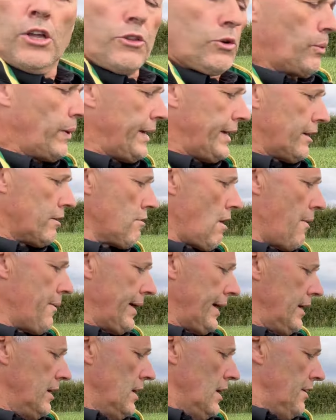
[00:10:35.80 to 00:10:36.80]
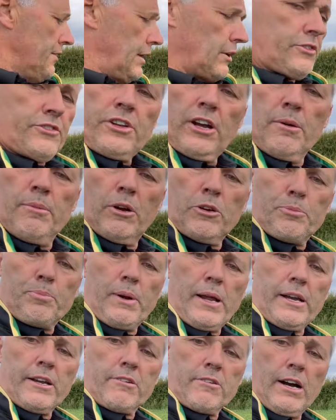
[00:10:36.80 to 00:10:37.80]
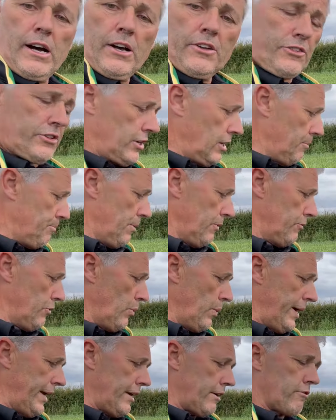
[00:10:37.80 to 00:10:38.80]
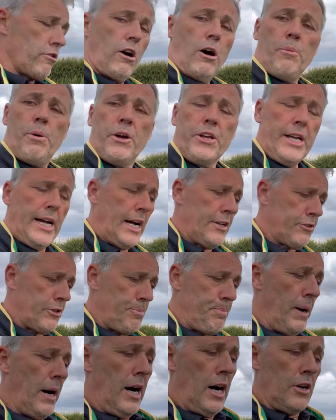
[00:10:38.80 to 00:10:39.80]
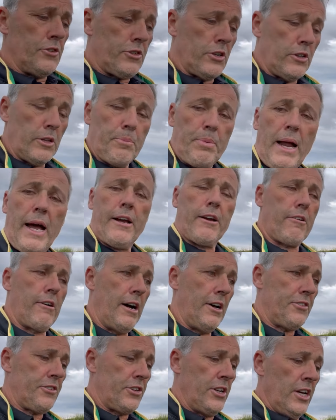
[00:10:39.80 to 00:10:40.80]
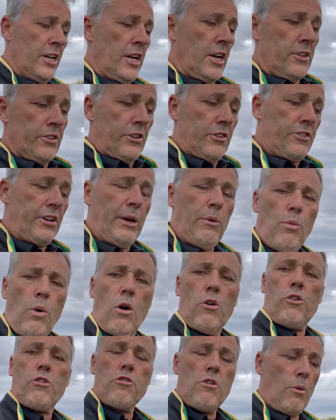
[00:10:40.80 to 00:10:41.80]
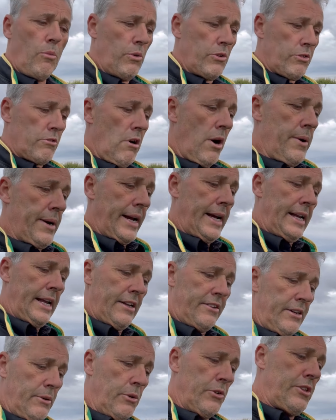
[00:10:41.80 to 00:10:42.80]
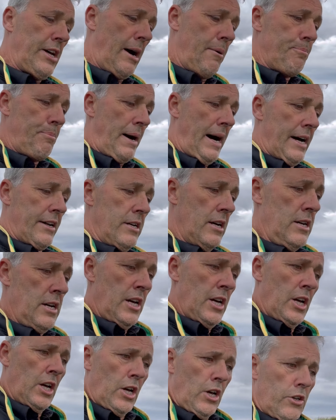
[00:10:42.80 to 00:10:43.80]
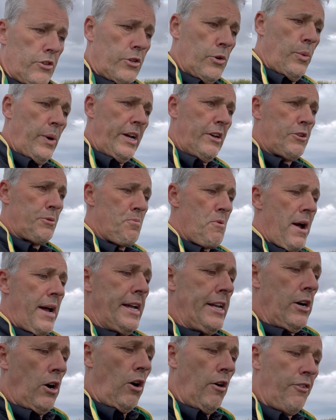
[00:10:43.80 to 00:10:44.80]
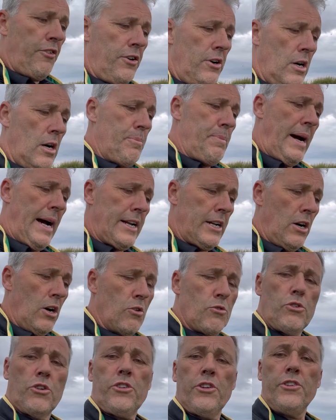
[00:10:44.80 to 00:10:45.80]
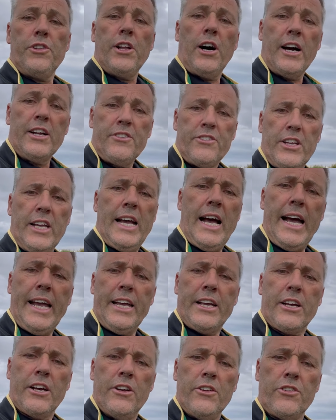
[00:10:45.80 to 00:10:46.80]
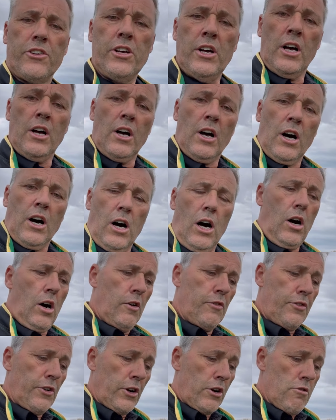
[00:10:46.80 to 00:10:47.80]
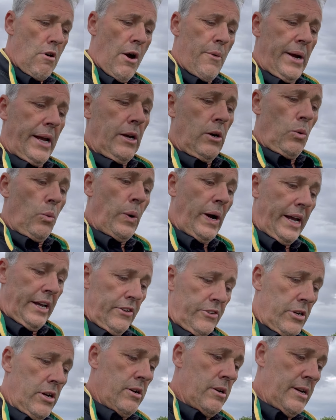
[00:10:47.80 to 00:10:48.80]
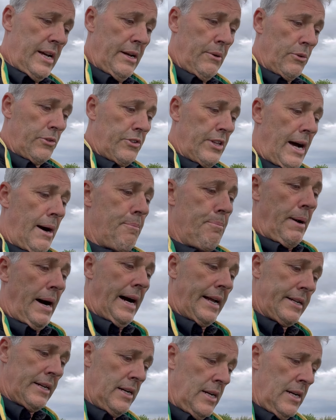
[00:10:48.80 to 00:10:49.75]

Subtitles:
the wheat growing. There's so much blackgrass above the wheat crop, you had to part the blackgrass to see what crop was growing in it. It was that bad. So we sprayed off about 190 acres of growing wheat. It was that bad.